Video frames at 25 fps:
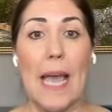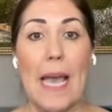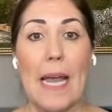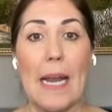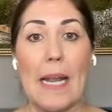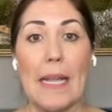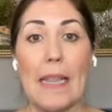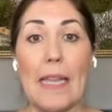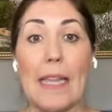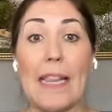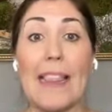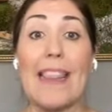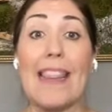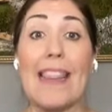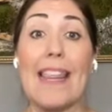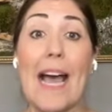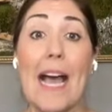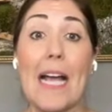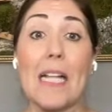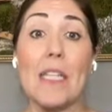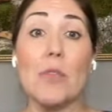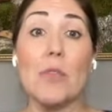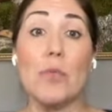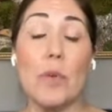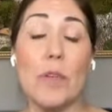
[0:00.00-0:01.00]
And I think
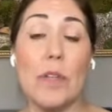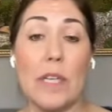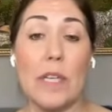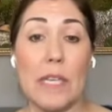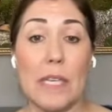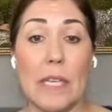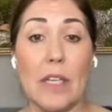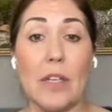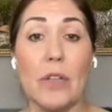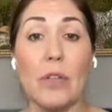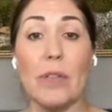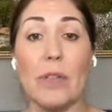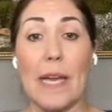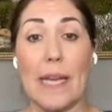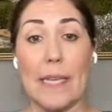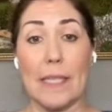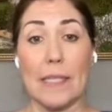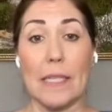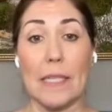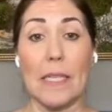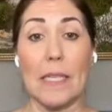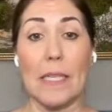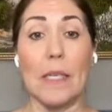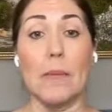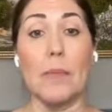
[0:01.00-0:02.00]
that's where the ego likes
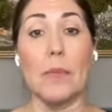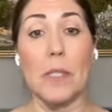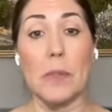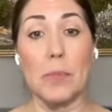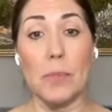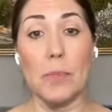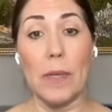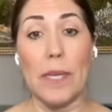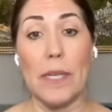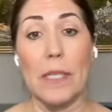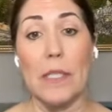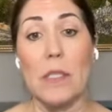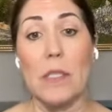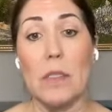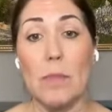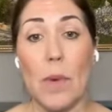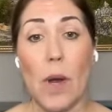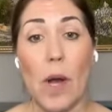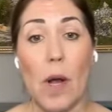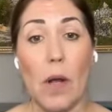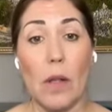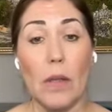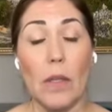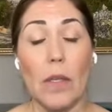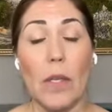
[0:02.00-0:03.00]
to keep us playing
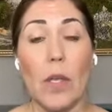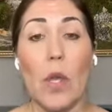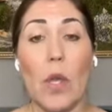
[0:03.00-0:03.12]
small.